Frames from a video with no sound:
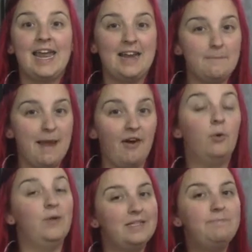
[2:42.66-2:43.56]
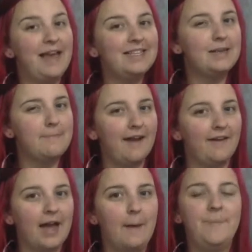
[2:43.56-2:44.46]
in America. Well, he's based in
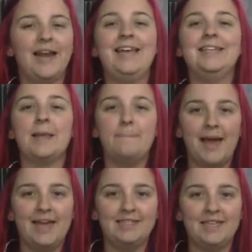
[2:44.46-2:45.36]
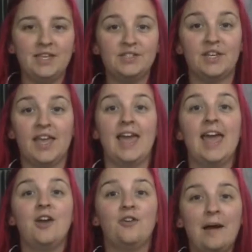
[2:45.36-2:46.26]
America, but he's amazing. So yeah,
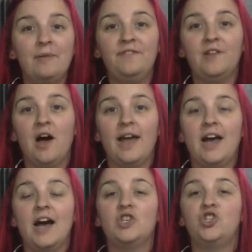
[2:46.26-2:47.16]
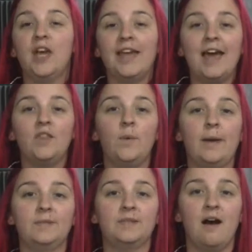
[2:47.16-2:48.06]
grab a flyer, check out the
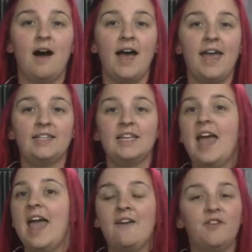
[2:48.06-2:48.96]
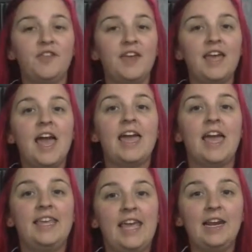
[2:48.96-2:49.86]
website, everything,
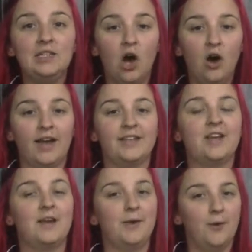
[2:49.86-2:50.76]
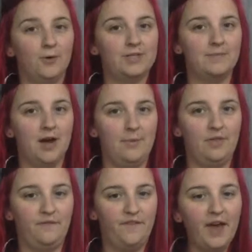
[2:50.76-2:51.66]
and get along. It's going to be an awesome night
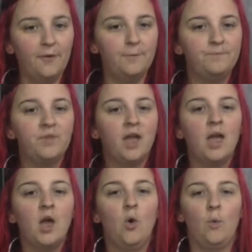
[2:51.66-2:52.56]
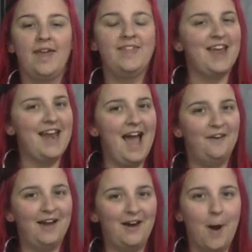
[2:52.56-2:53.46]
with Phil. We then
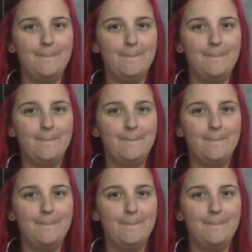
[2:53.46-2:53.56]
have our